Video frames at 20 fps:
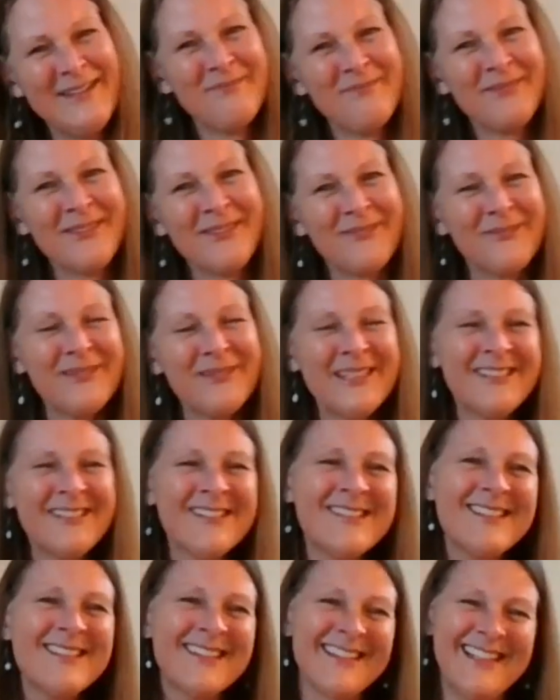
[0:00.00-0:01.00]
but
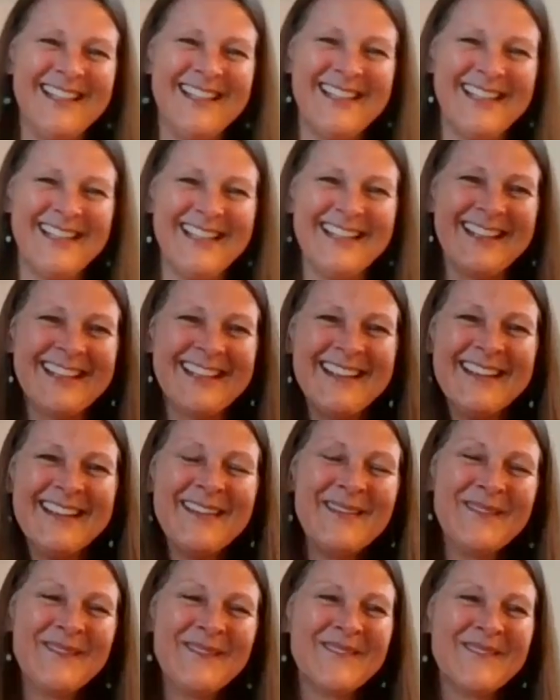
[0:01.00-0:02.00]
weird,
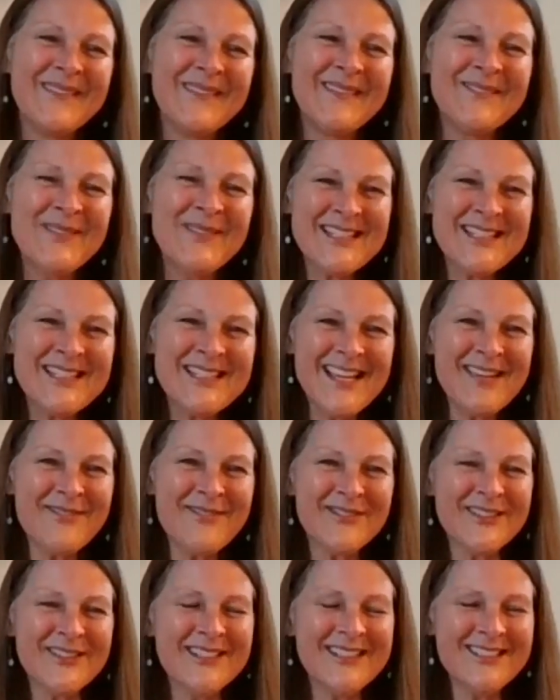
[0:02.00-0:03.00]
we've been saying
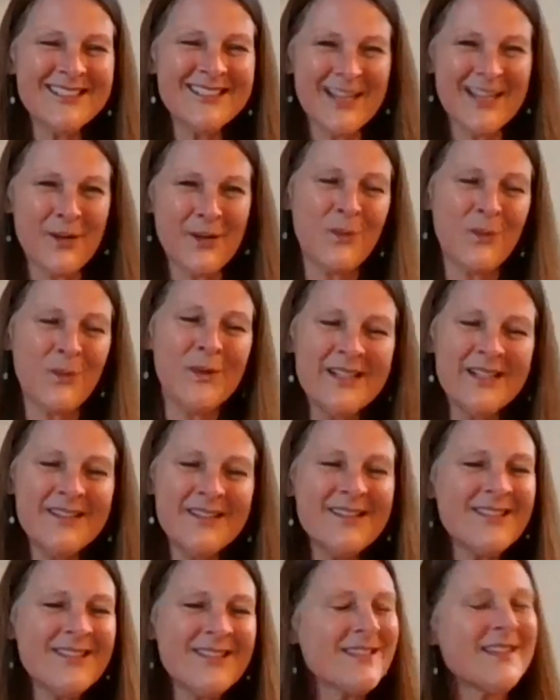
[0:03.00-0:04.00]
for years, like
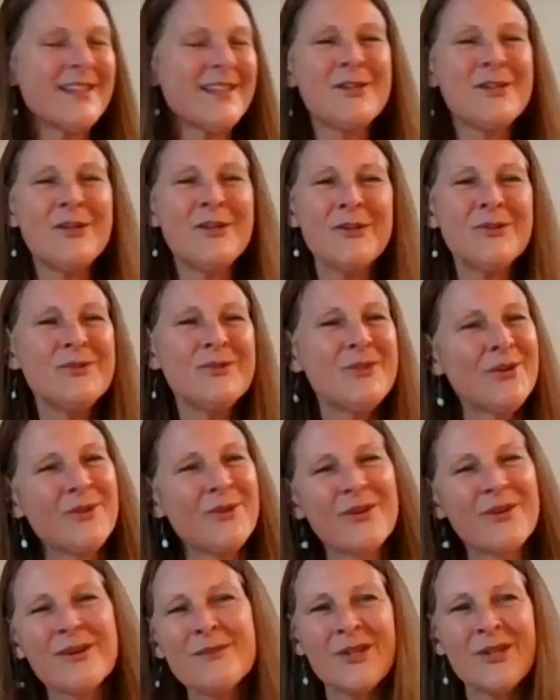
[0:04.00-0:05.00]
weird is the new
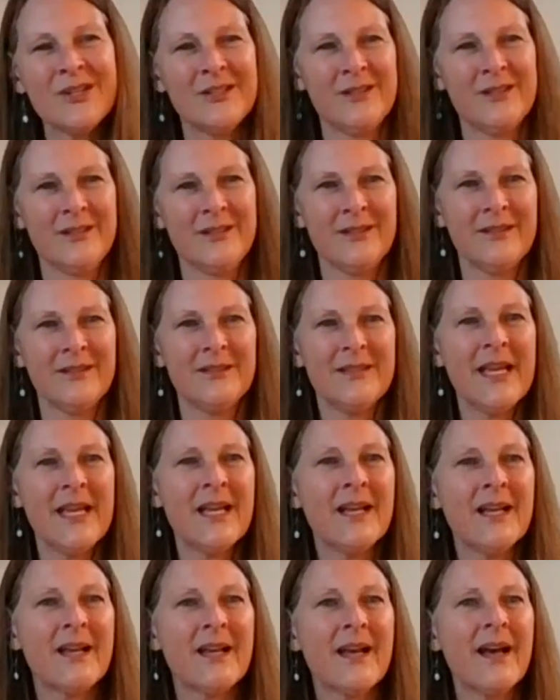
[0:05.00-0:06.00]
normal. Like
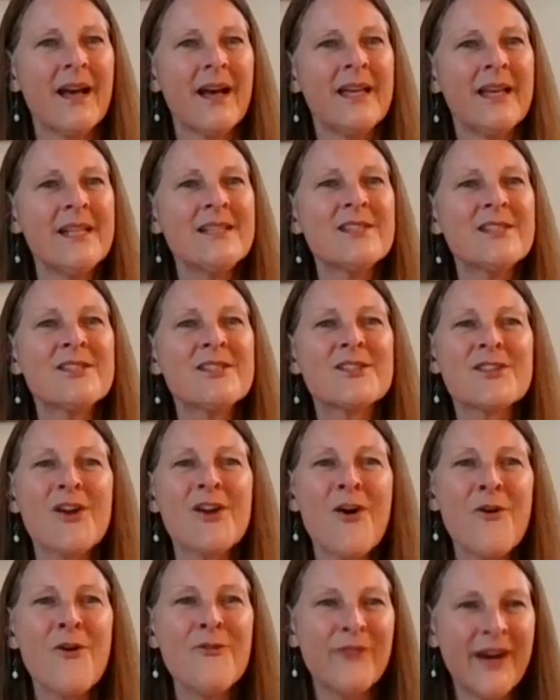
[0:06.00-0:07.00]
it's
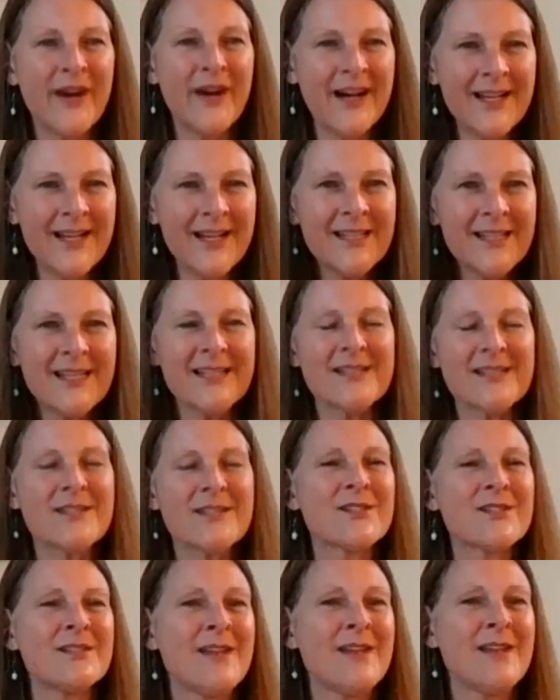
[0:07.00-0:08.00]
so fun.
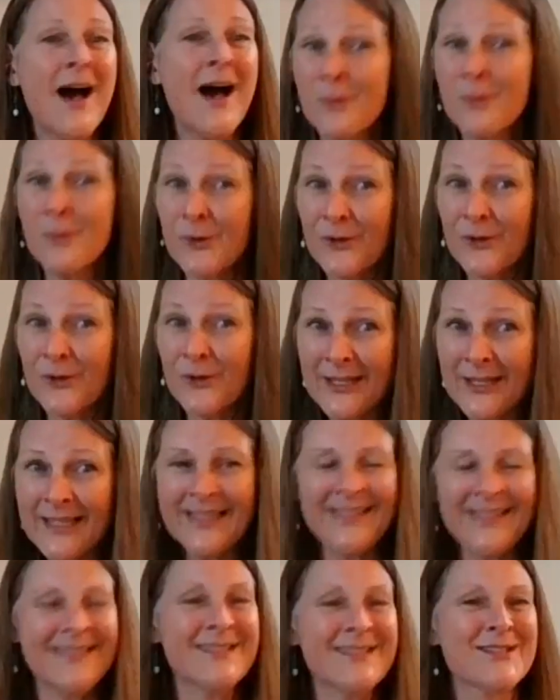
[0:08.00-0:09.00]
It's not
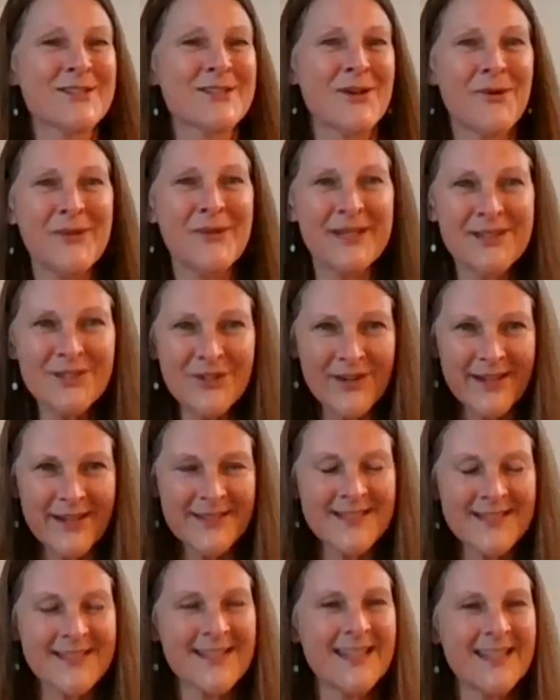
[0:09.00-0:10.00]
boring. It's so
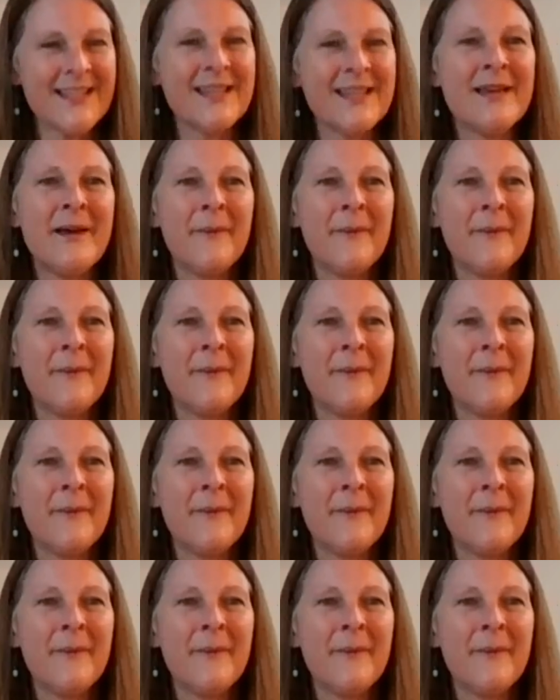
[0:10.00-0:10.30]
interesting.